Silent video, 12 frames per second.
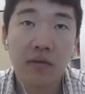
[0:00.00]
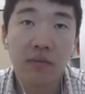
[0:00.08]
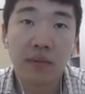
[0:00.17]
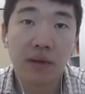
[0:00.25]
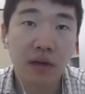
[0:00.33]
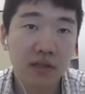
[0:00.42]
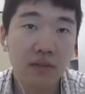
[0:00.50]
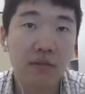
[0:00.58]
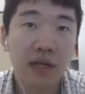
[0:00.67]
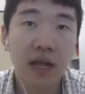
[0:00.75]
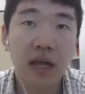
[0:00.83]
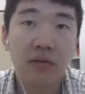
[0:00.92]
Because of
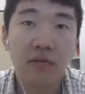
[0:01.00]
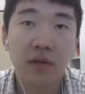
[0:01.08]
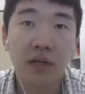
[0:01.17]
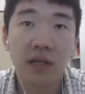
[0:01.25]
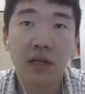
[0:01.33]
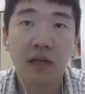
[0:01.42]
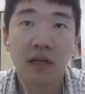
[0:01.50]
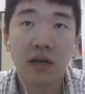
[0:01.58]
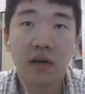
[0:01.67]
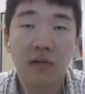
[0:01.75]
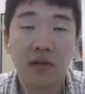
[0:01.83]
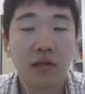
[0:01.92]
that, we need
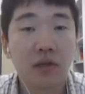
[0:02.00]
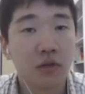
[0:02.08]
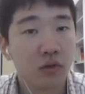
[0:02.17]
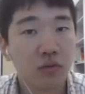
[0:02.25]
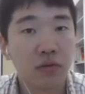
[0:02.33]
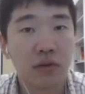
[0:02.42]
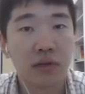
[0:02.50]
another tool.